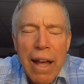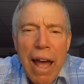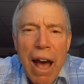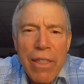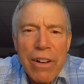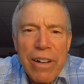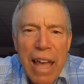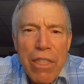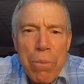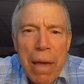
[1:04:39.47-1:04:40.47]
on their
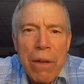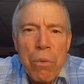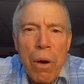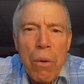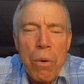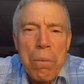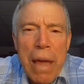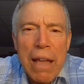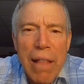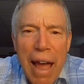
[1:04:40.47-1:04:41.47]
deathbed, what will
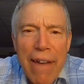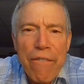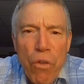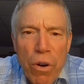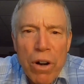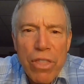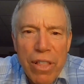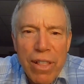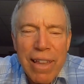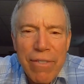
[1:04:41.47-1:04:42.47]
make life worth
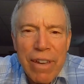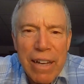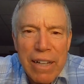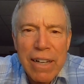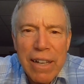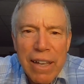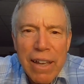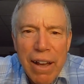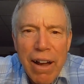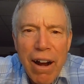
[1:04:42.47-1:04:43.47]
living
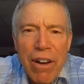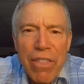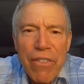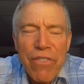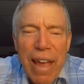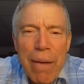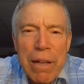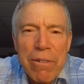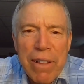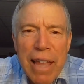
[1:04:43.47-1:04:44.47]
are the
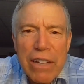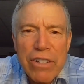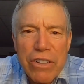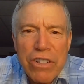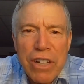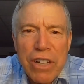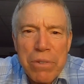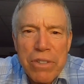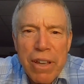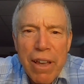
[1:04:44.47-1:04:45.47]
family
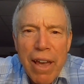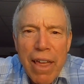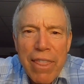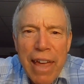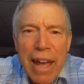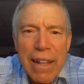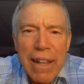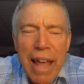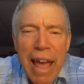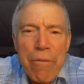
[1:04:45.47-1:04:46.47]
relationships that
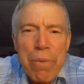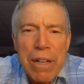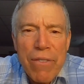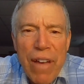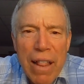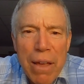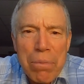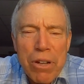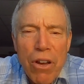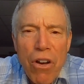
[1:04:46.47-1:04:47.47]
have been
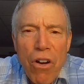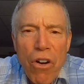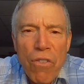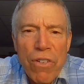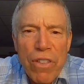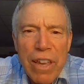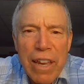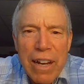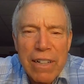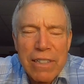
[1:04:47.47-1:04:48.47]
developed over the
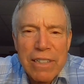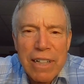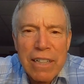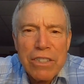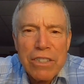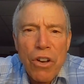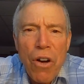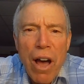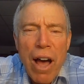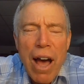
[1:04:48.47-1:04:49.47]
years. And
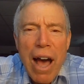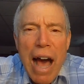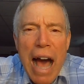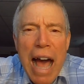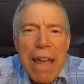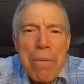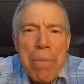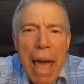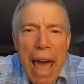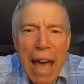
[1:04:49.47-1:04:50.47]
so I am
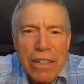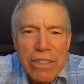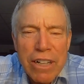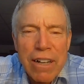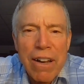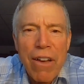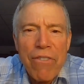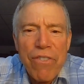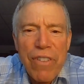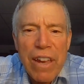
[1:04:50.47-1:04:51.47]
passionate of
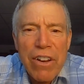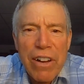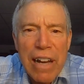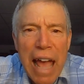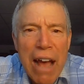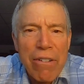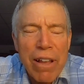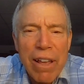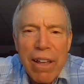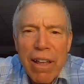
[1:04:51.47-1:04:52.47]
figuring out
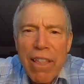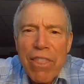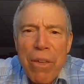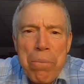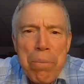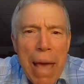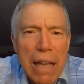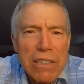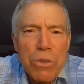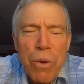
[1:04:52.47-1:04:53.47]
the
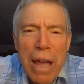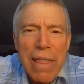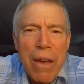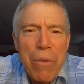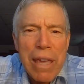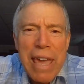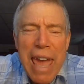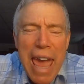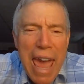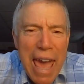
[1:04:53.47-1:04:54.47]
best way that we
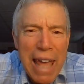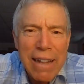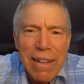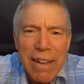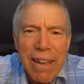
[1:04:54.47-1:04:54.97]
can